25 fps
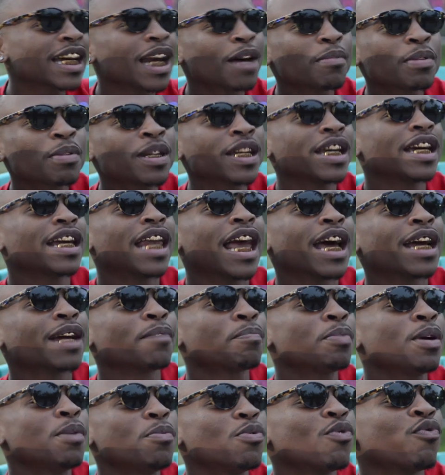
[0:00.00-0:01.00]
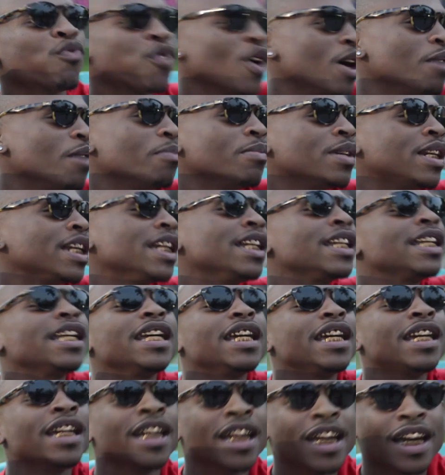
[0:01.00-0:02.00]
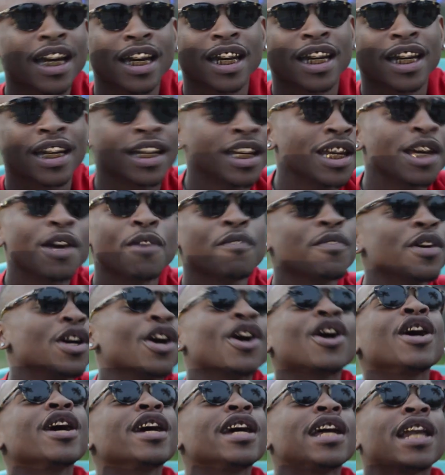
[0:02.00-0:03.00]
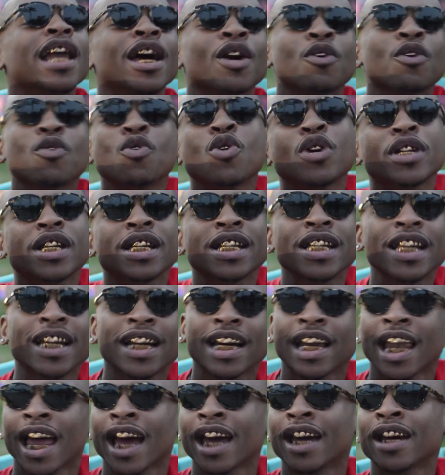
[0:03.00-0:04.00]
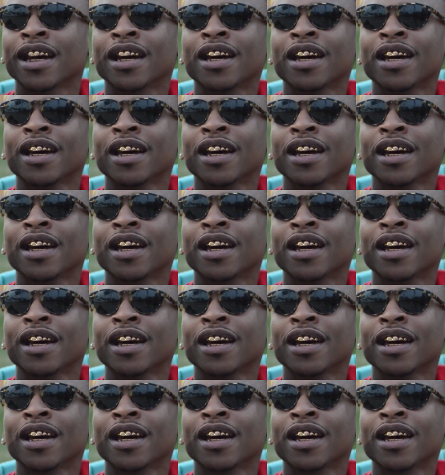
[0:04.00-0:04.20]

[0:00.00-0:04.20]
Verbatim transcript: And I'm seeing, like, people from DC in the DMV area, like, who is this nigga? Like,